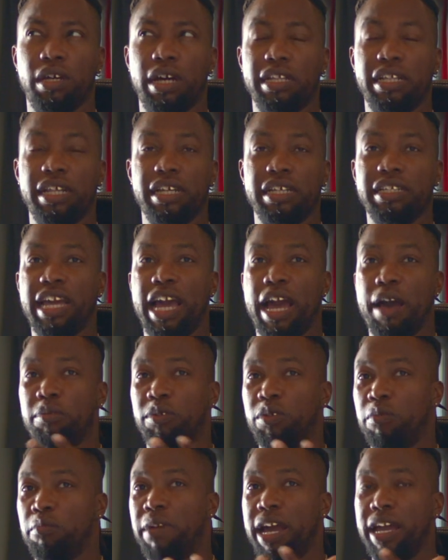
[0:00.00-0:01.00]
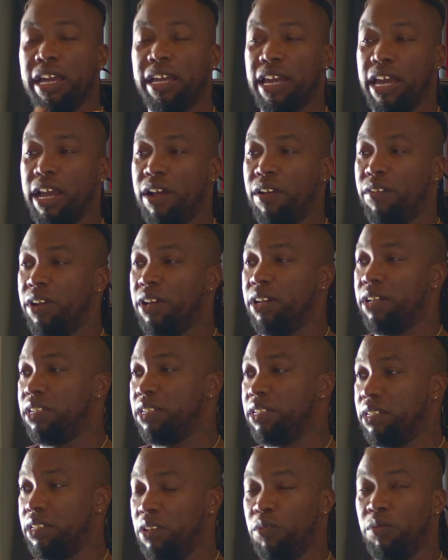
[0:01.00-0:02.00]
I think it's Capitol, Mike Karen
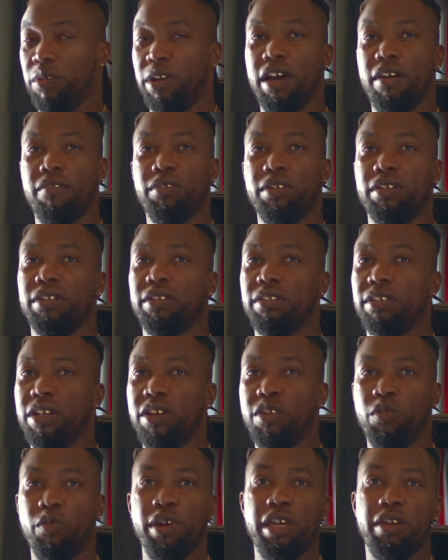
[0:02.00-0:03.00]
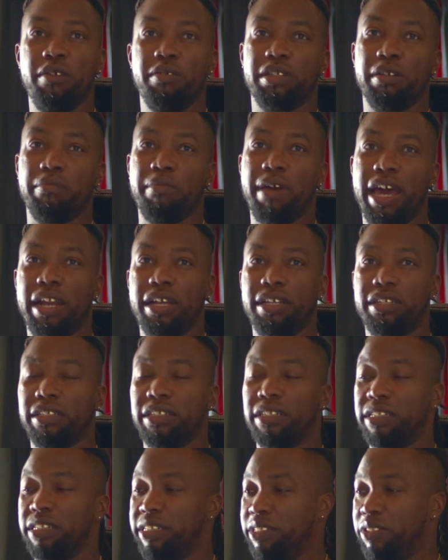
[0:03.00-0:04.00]
or whatever he was a
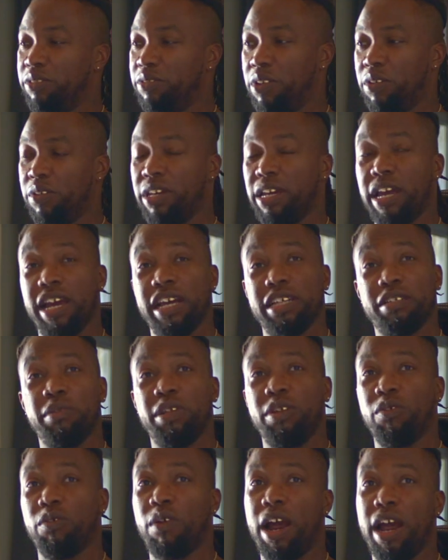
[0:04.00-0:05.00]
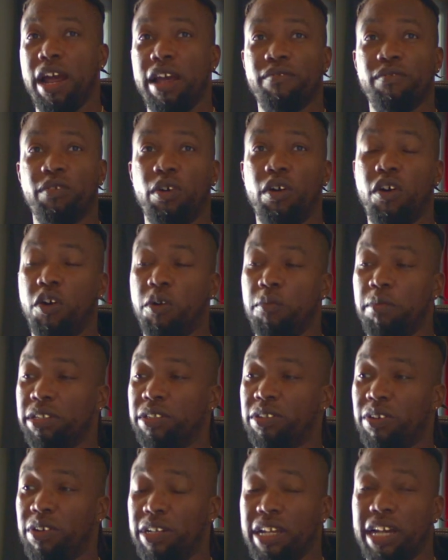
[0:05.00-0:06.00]
manager, you know, he asked me to write for a whole bunch
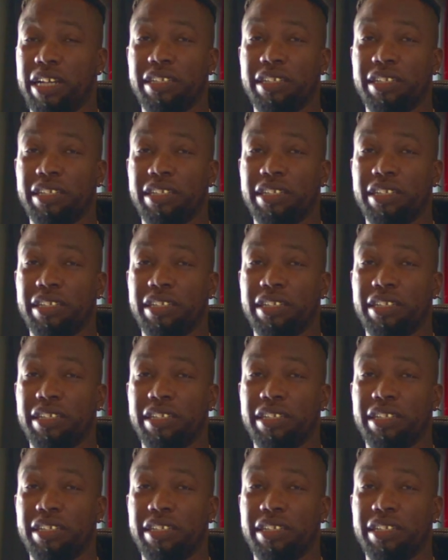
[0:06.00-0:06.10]
of orders.